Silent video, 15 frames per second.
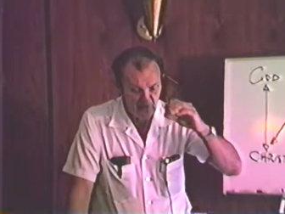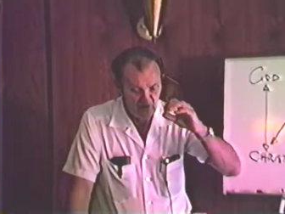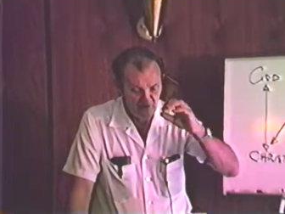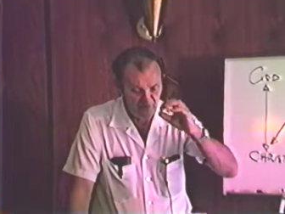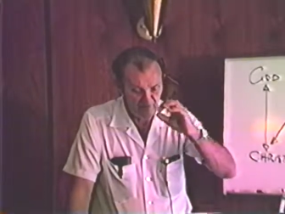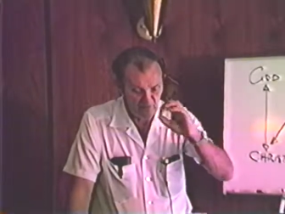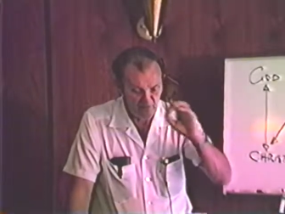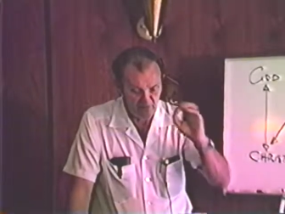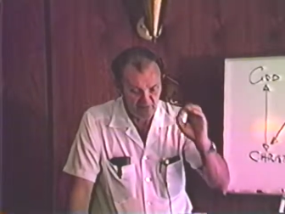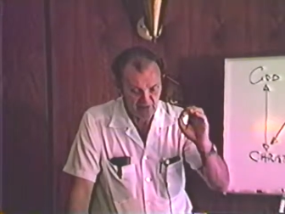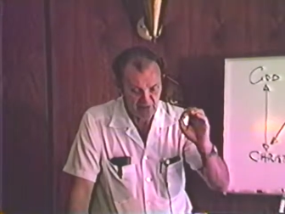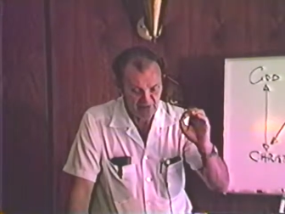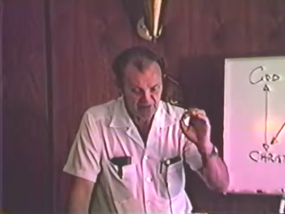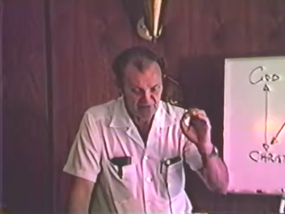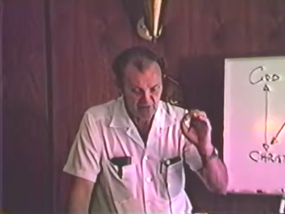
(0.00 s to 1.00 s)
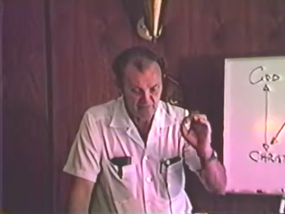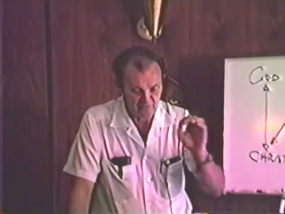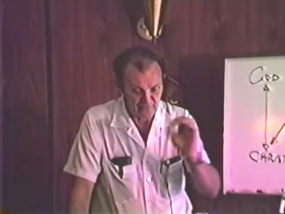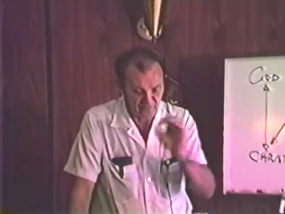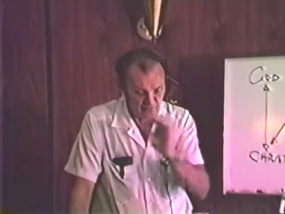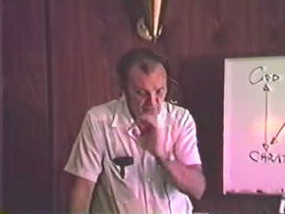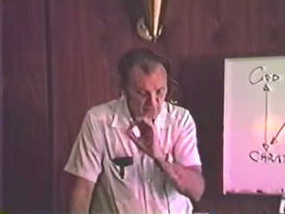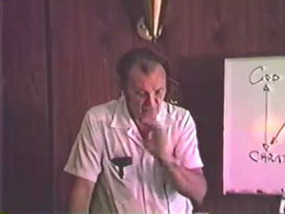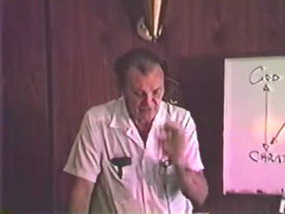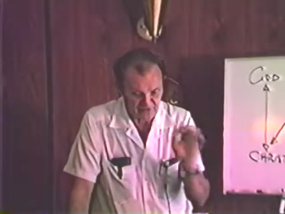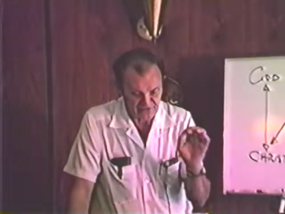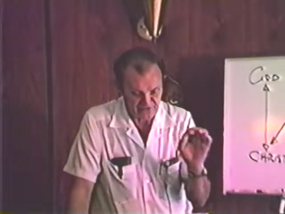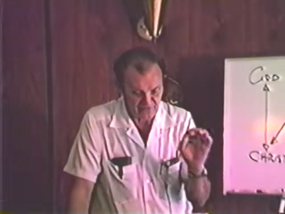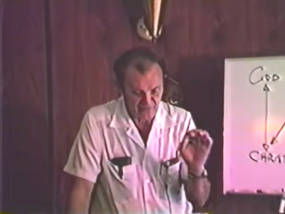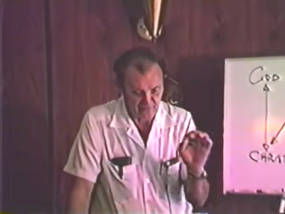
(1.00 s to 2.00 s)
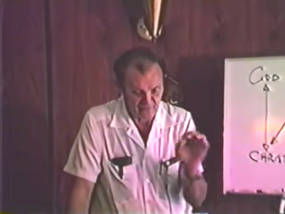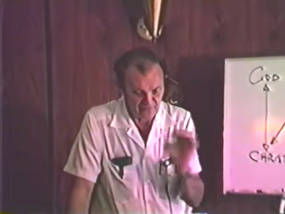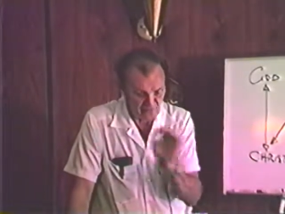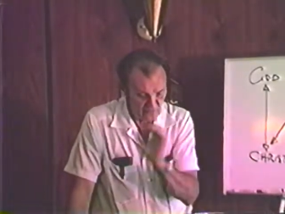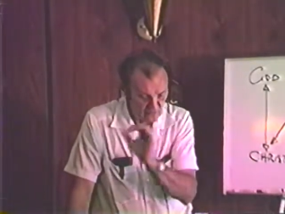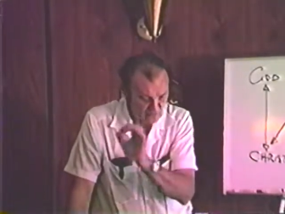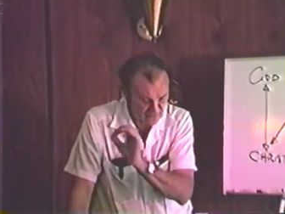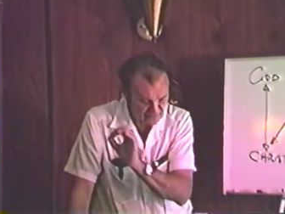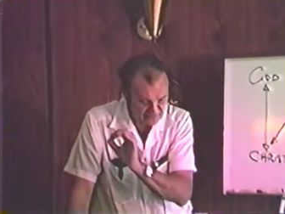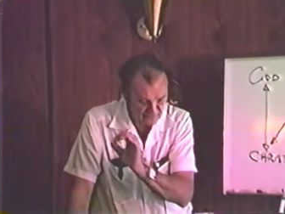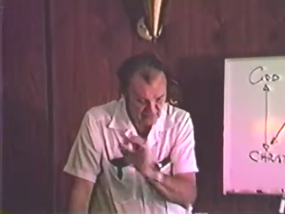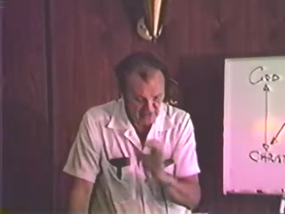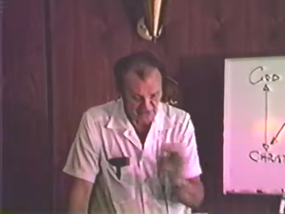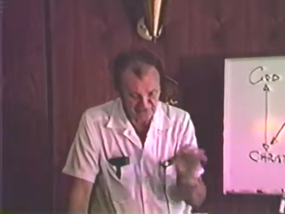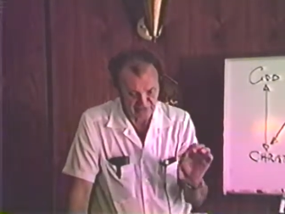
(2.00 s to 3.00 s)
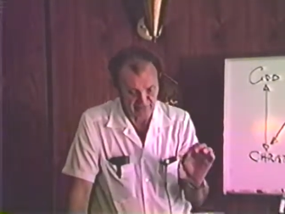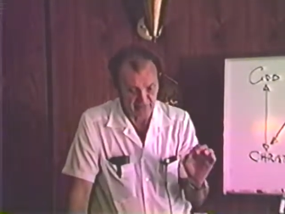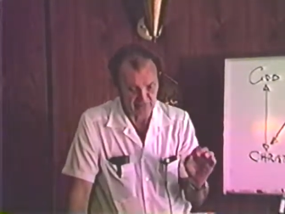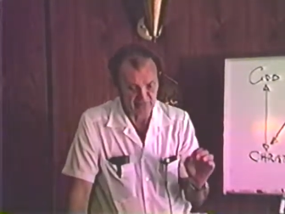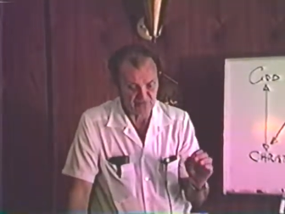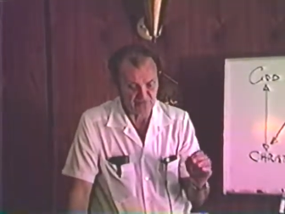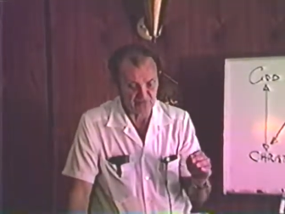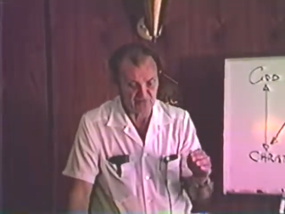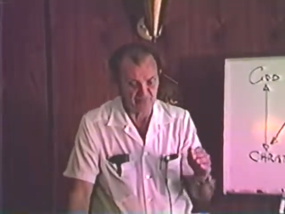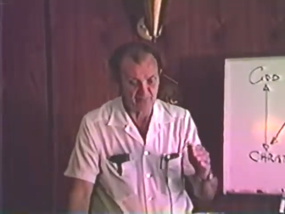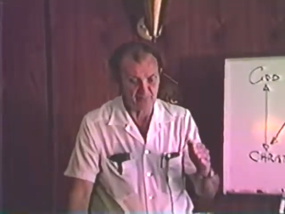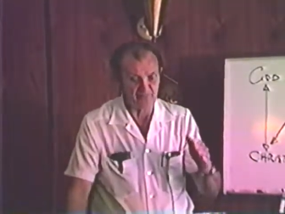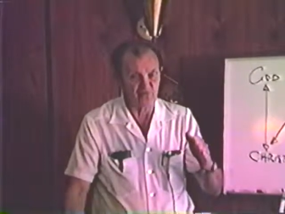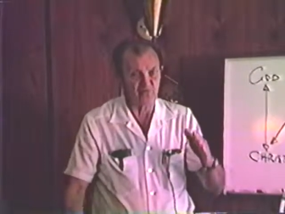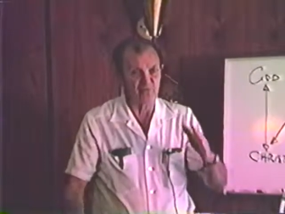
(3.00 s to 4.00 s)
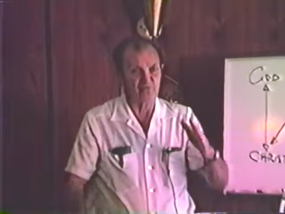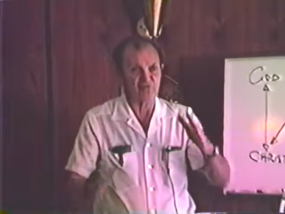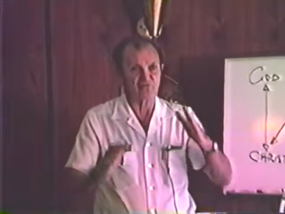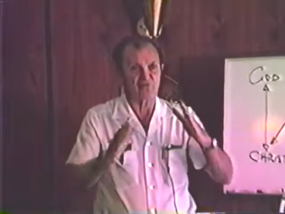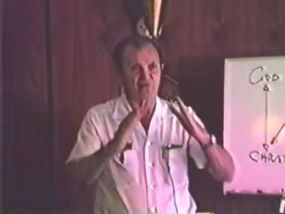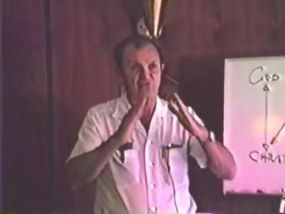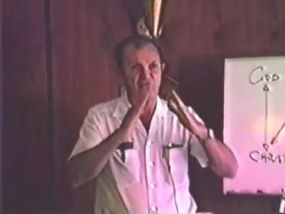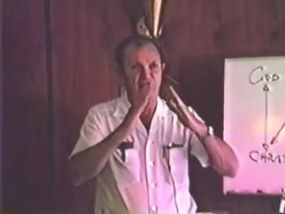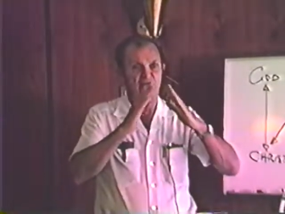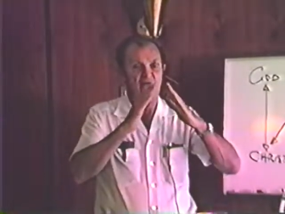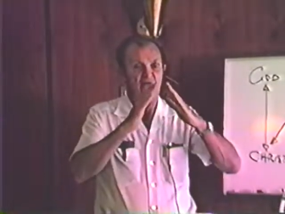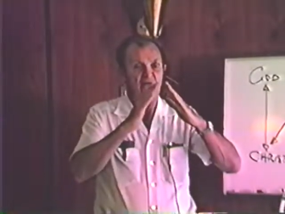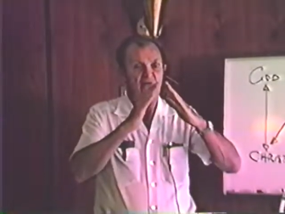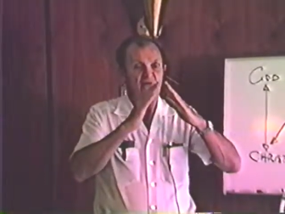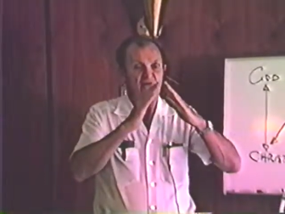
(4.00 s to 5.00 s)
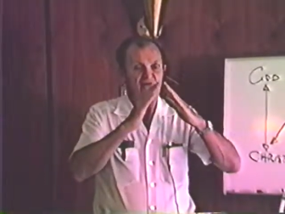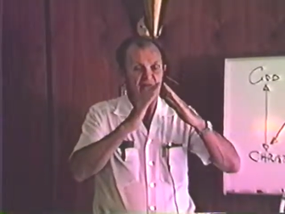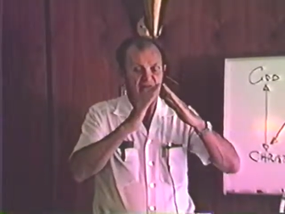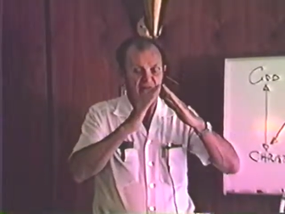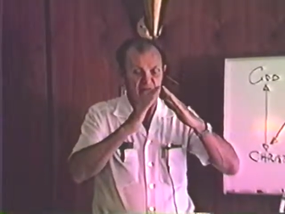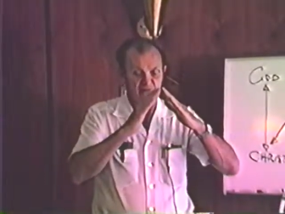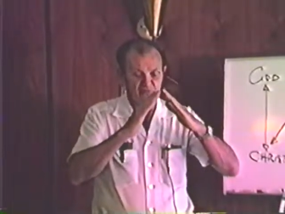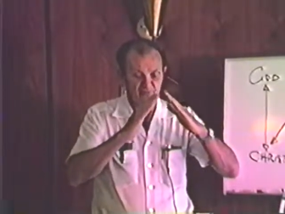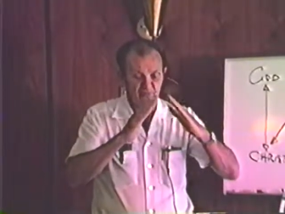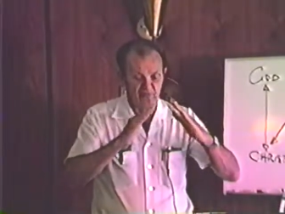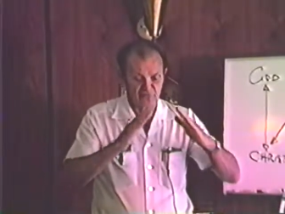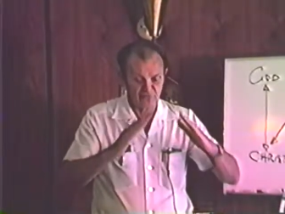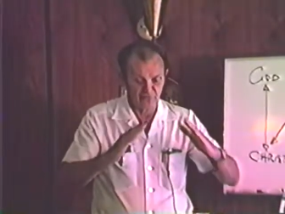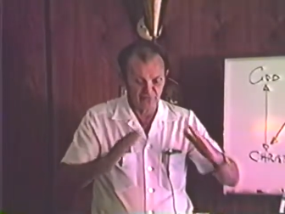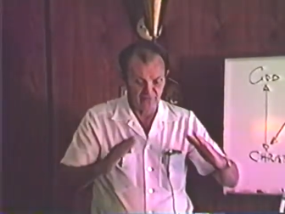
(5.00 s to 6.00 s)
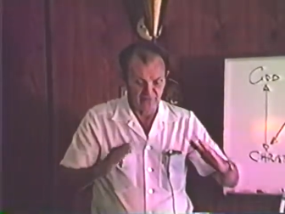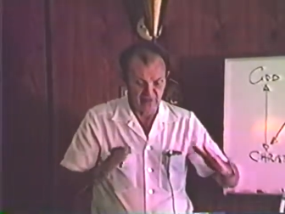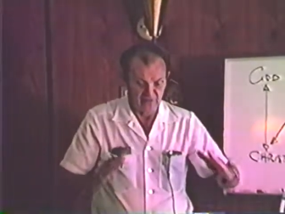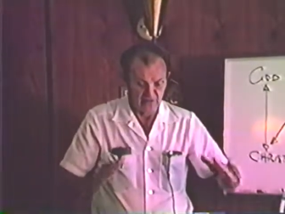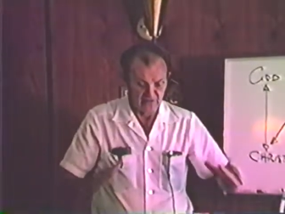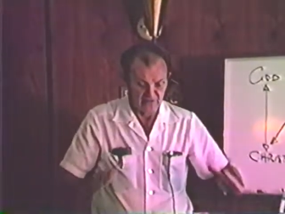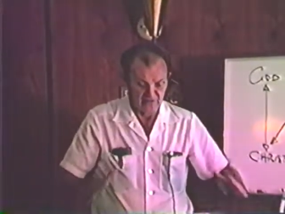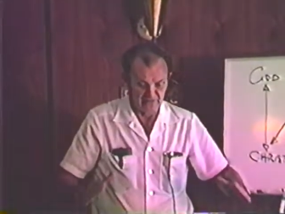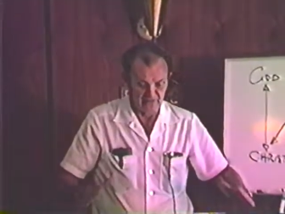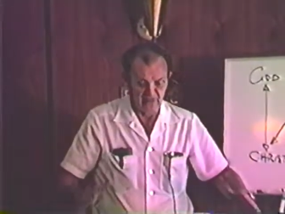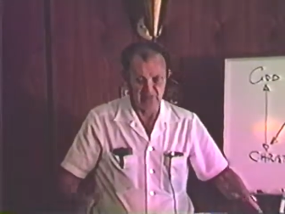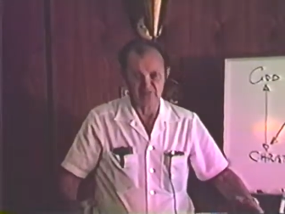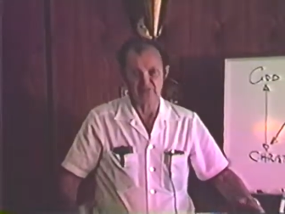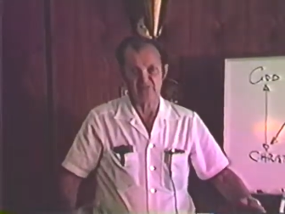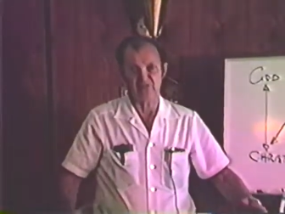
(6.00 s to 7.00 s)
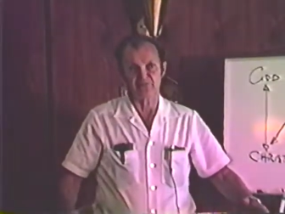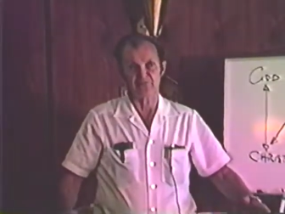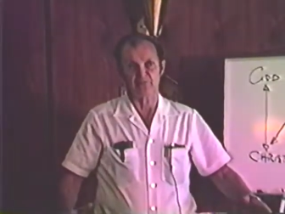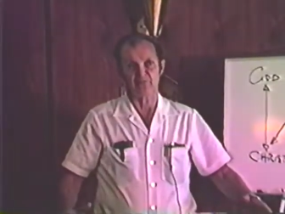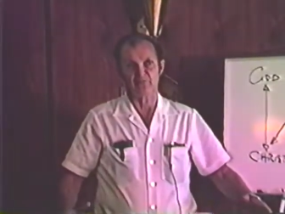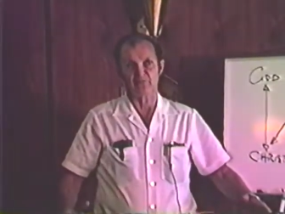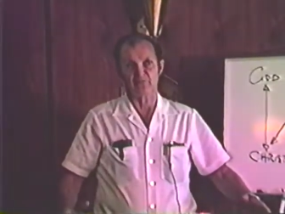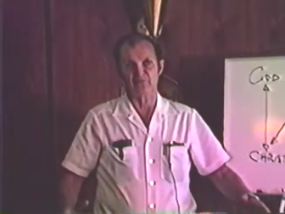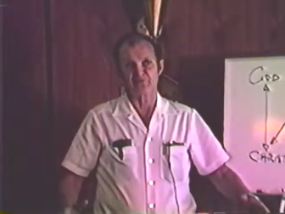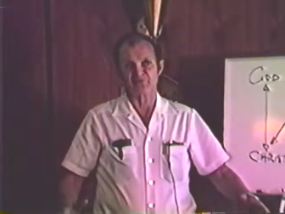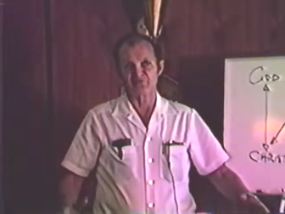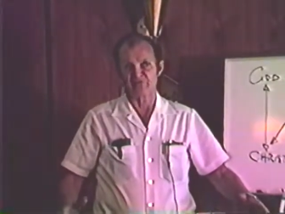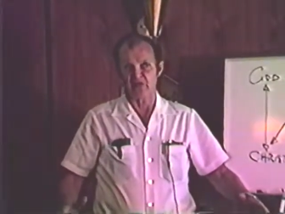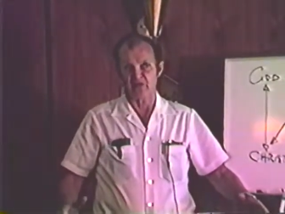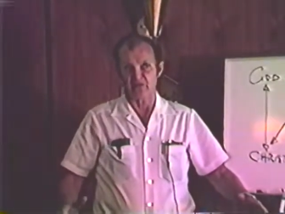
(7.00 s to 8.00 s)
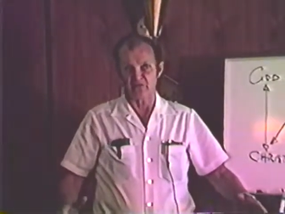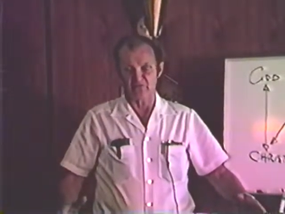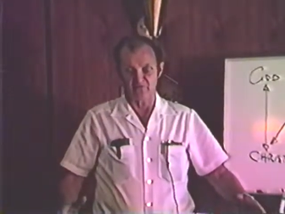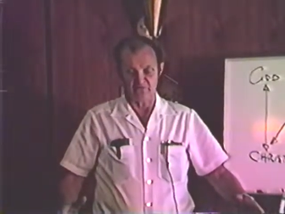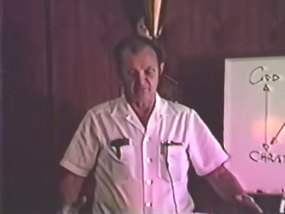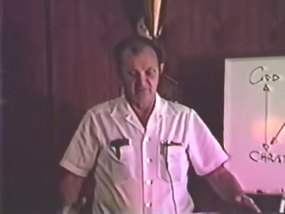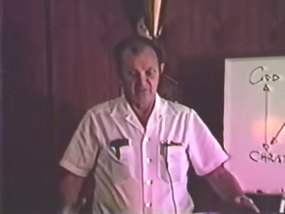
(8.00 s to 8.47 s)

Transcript: a few men next to him, a few more next to them, a few more still next to them, until you have a pyramid structure that comes back to the laity at the bottom of the scale.